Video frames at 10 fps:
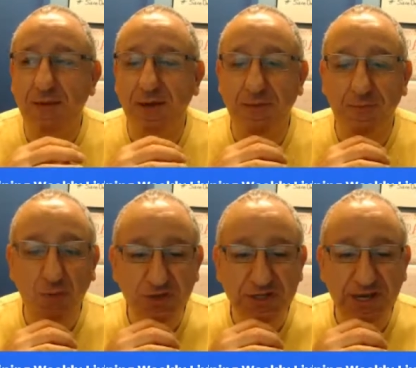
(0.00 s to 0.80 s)
In
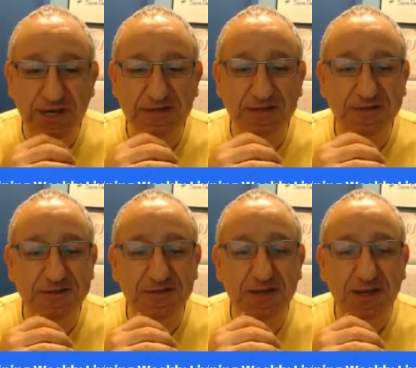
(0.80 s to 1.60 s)
most
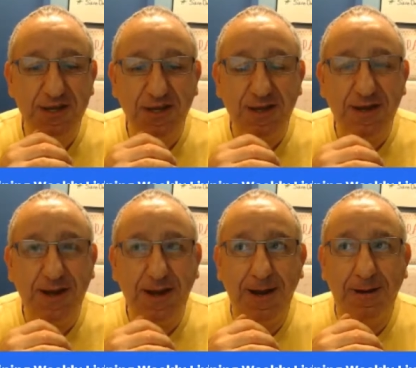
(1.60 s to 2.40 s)
cases,
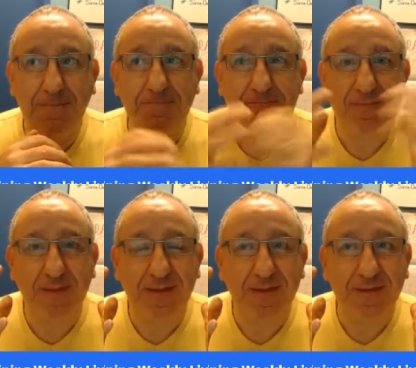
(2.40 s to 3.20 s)
uh,
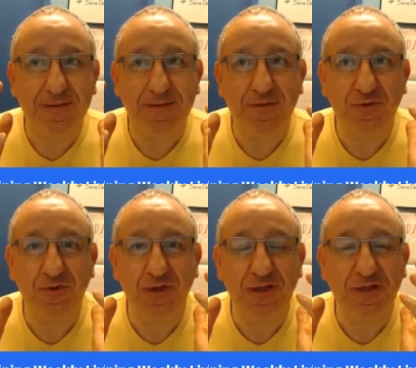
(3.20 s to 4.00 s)

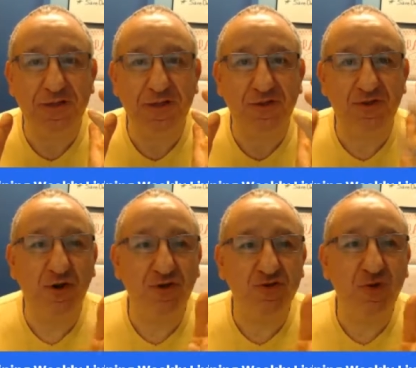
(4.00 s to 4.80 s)
it, the
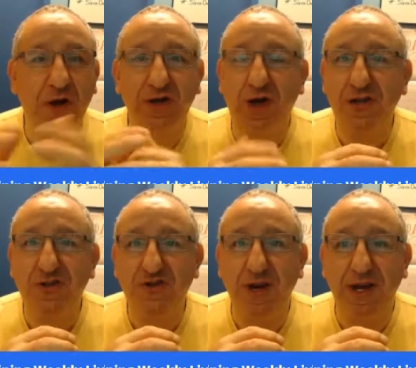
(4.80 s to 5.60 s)
dogs who are not
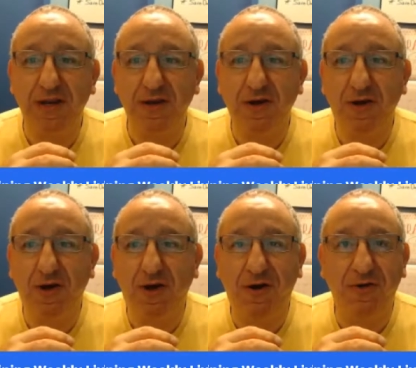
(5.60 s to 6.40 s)
trained
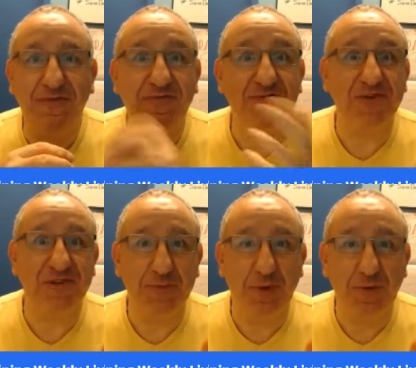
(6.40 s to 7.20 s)
are
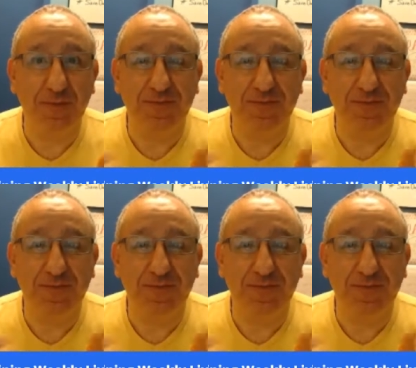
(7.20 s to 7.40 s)
visible.